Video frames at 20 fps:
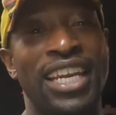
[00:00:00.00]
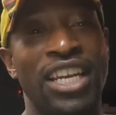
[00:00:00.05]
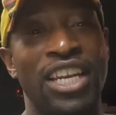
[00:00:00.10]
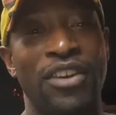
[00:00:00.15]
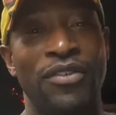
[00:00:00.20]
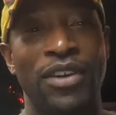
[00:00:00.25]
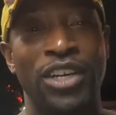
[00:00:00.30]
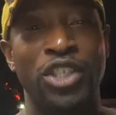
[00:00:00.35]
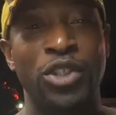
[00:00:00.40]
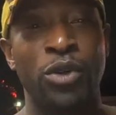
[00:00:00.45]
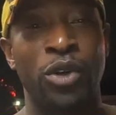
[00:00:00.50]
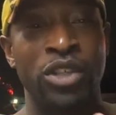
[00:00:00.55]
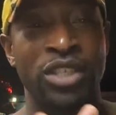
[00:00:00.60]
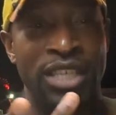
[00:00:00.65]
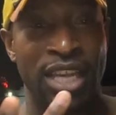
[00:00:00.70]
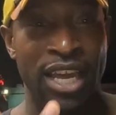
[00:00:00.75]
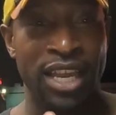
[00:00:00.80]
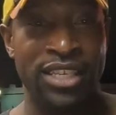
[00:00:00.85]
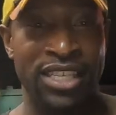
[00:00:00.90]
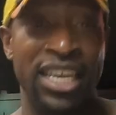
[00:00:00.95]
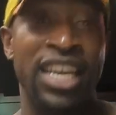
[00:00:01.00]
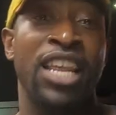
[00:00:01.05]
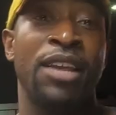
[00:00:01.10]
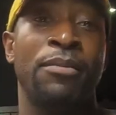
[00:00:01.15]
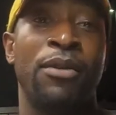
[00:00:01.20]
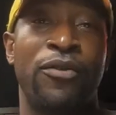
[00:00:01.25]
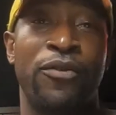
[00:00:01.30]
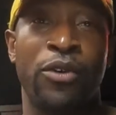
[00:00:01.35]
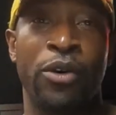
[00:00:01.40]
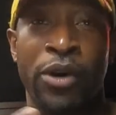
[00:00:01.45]
individual sitting
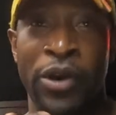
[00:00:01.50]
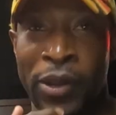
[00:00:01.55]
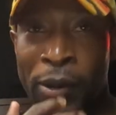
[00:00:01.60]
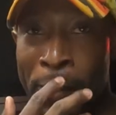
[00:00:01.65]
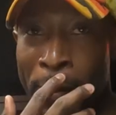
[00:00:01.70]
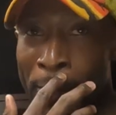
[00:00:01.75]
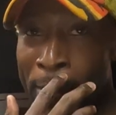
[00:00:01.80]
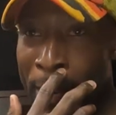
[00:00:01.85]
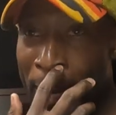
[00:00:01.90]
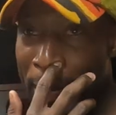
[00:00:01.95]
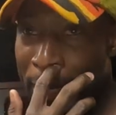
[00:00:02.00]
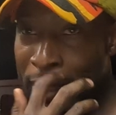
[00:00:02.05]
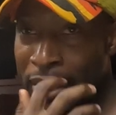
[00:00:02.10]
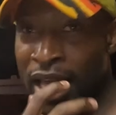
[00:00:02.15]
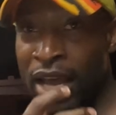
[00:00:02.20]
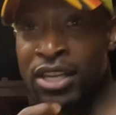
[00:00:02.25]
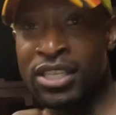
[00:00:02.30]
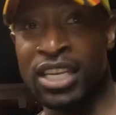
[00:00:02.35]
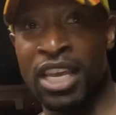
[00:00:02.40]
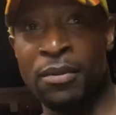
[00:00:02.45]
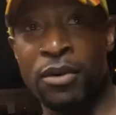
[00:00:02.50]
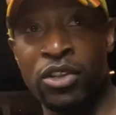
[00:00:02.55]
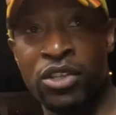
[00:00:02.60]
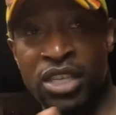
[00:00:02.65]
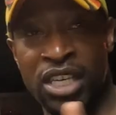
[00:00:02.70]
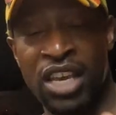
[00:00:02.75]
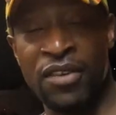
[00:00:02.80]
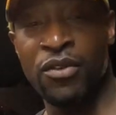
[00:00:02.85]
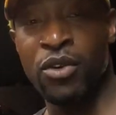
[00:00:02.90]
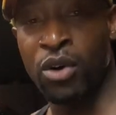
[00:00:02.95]
before you, right? That is able
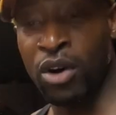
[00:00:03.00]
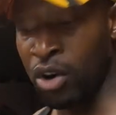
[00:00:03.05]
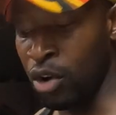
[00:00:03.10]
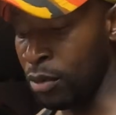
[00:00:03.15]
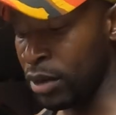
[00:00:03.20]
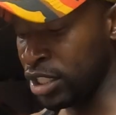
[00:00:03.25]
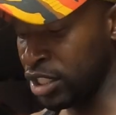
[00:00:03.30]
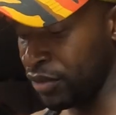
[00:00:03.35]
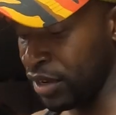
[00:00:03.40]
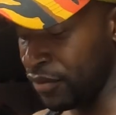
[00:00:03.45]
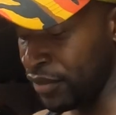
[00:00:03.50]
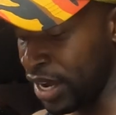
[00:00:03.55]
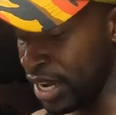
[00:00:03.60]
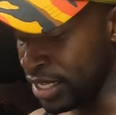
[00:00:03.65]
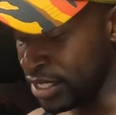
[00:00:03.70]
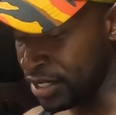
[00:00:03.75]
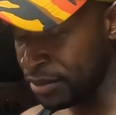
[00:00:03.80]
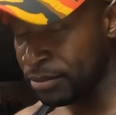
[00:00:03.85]
to give you a whole bunch of advice.